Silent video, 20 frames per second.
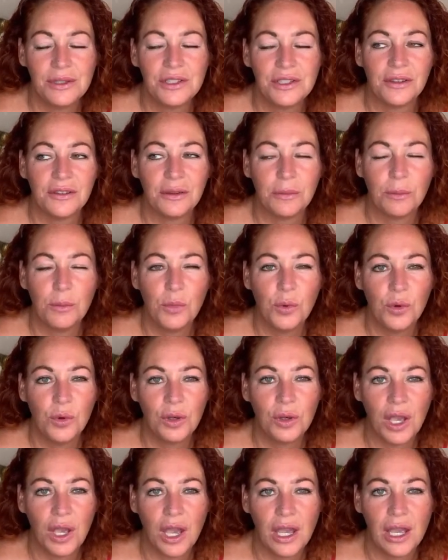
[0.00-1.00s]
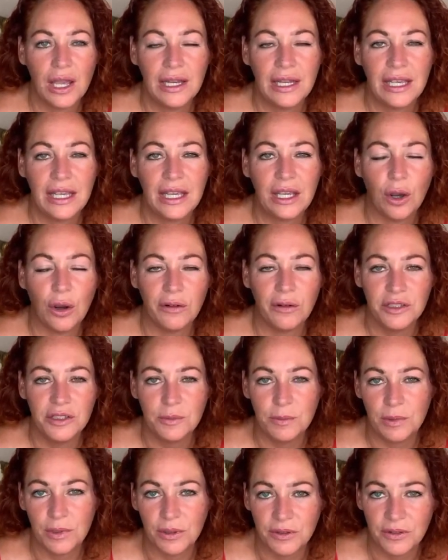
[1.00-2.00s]
which is more girly, orange
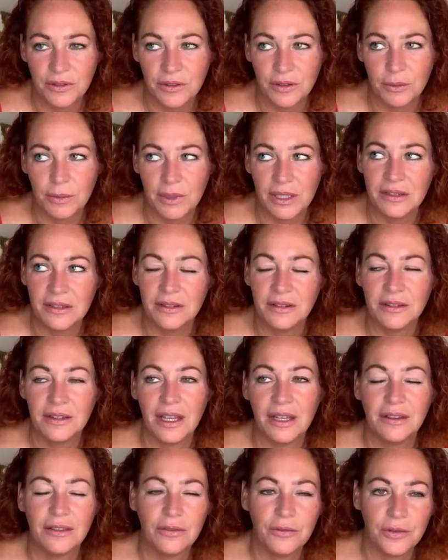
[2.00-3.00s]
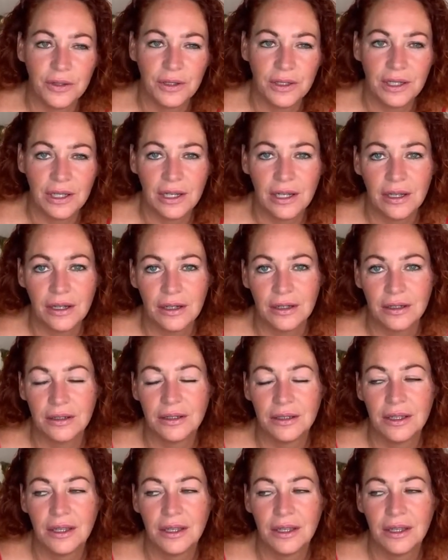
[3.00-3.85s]
blossom, incense, vanilla.